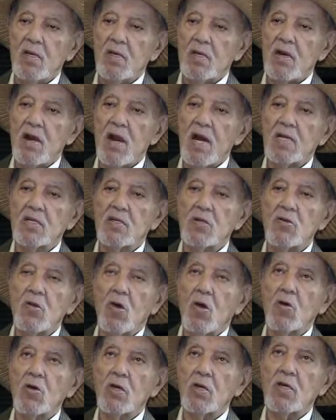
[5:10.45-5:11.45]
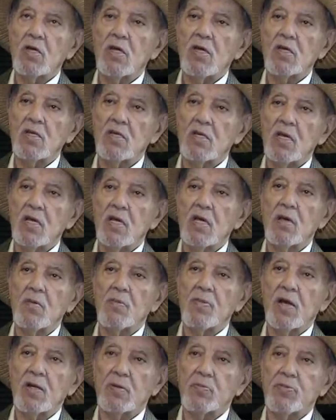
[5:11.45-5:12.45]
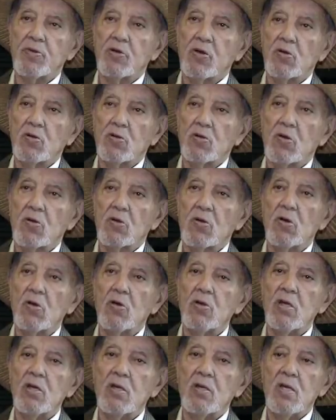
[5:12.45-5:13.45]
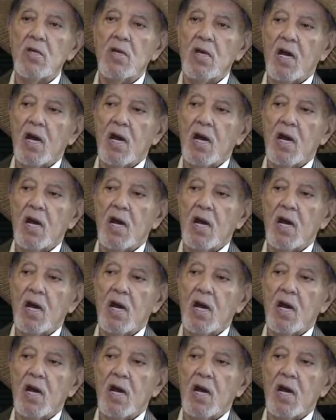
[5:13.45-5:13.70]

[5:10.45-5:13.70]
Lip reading: not knowing anything about protocol,